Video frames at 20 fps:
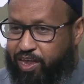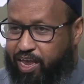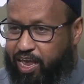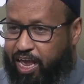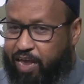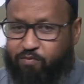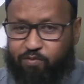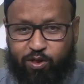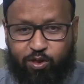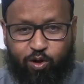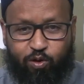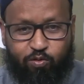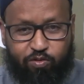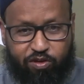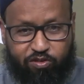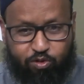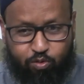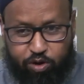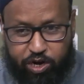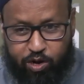Even though the
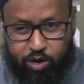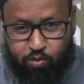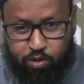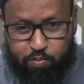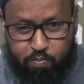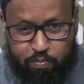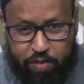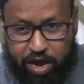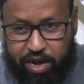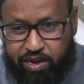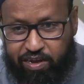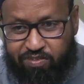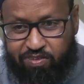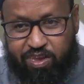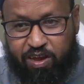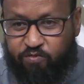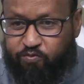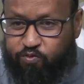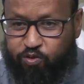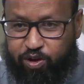situation with men is
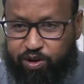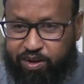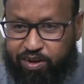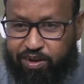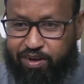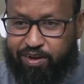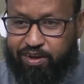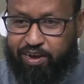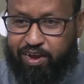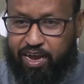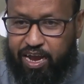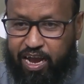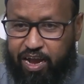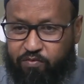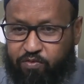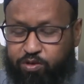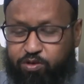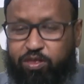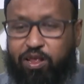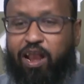different, even
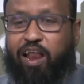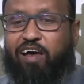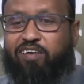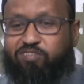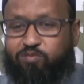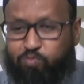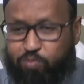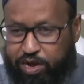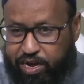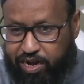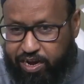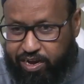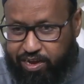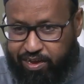to the last minute,